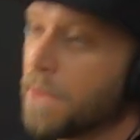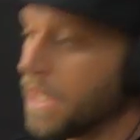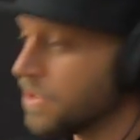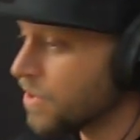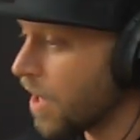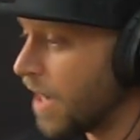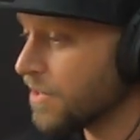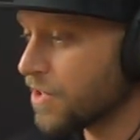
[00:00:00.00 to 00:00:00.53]

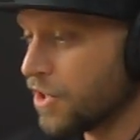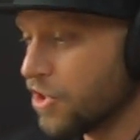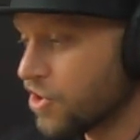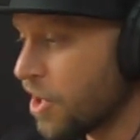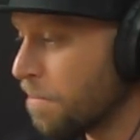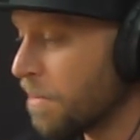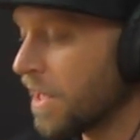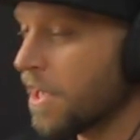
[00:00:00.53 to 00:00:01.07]
These guys that are
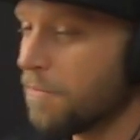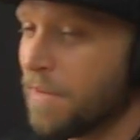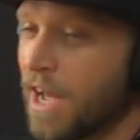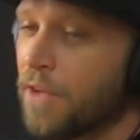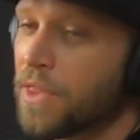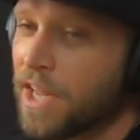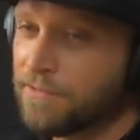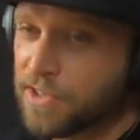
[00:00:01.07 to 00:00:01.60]
jumping up
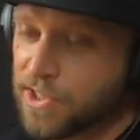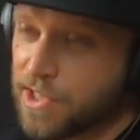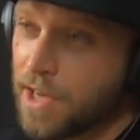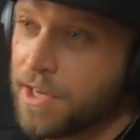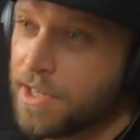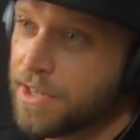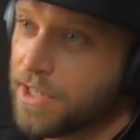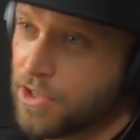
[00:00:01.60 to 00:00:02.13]
now, they've
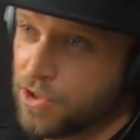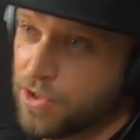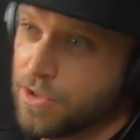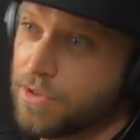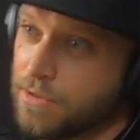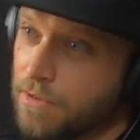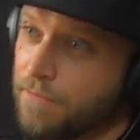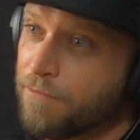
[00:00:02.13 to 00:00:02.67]
studied
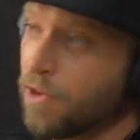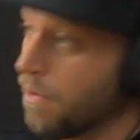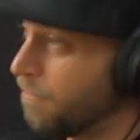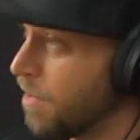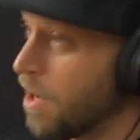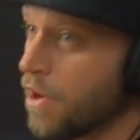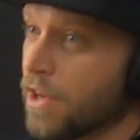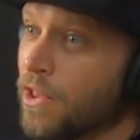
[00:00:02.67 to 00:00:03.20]
this for a
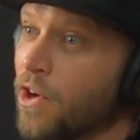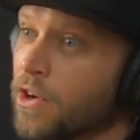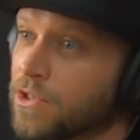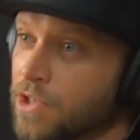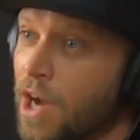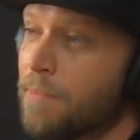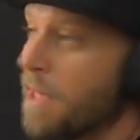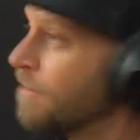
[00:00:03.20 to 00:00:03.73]
very long
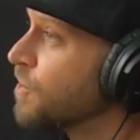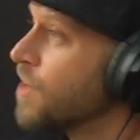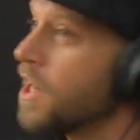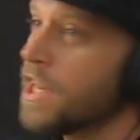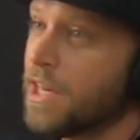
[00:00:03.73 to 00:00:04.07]
yeah, time. They've yeah.